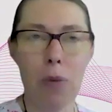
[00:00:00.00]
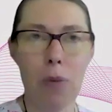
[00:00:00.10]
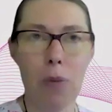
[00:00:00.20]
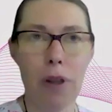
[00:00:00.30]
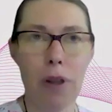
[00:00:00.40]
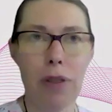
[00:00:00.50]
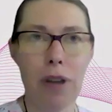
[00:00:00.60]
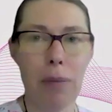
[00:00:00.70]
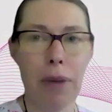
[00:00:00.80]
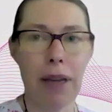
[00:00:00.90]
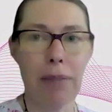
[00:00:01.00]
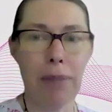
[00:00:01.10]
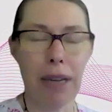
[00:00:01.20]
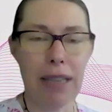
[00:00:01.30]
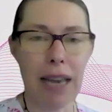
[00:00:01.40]
with
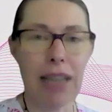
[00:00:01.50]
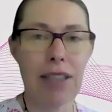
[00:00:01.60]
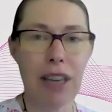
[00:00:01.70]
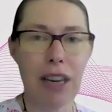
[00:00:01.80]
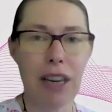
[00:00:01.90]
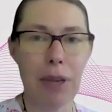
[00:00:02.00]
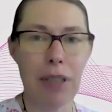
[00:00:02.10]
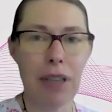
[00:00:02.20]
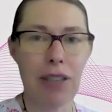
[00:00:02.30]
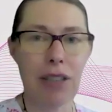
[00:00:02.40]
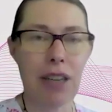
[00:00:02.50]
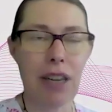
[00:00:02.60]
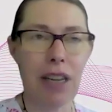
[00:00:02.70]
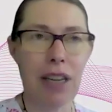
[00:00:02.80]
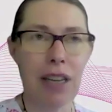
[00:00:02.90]
my Texas kitty.